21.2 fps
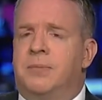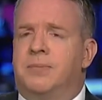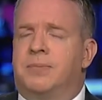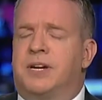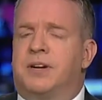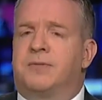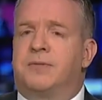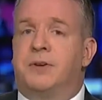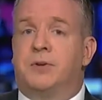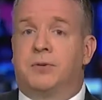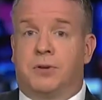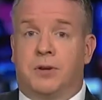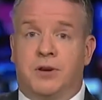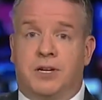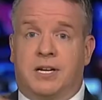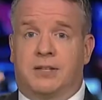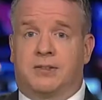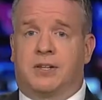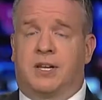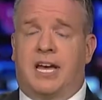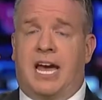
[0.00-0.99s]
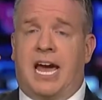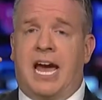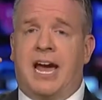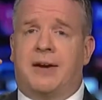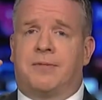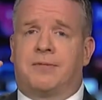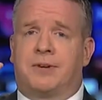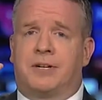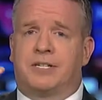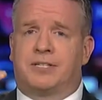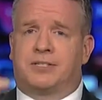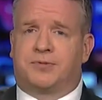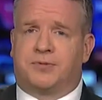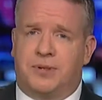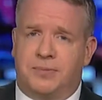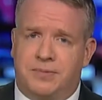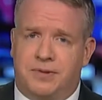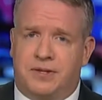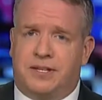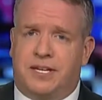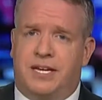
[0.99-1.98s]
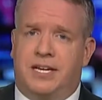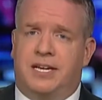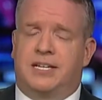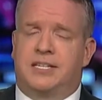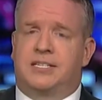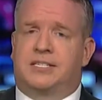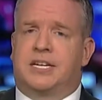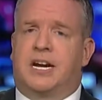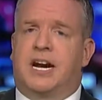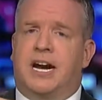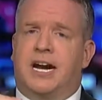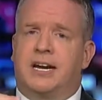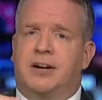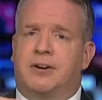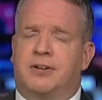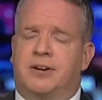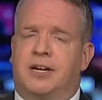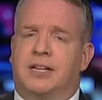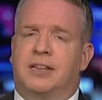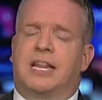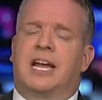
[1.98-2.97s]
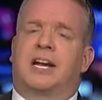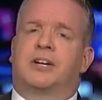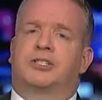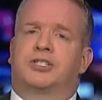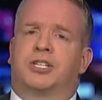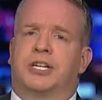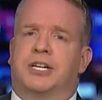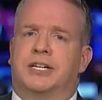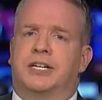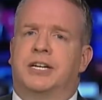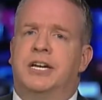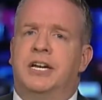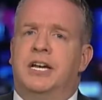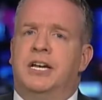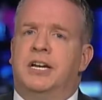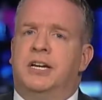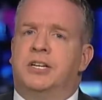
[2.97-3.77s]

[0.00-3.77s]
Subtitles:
But if you look at the average from the entire election,